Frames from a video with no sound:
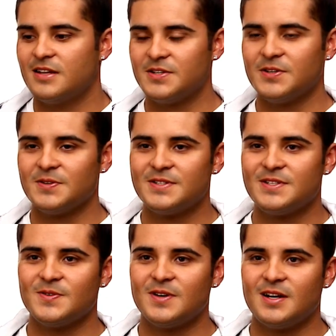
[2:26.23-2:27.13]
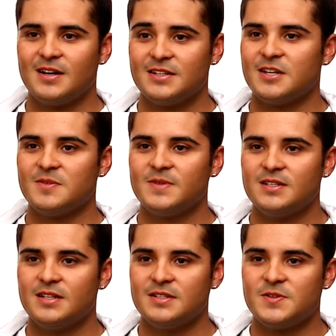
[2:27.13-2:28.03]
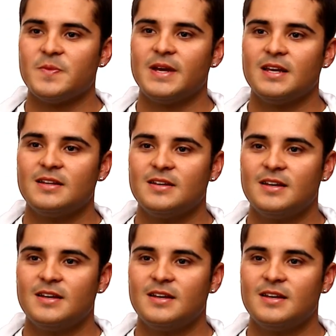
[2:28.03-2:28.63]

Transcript: dude, to a, uh, a gentleman and to a man.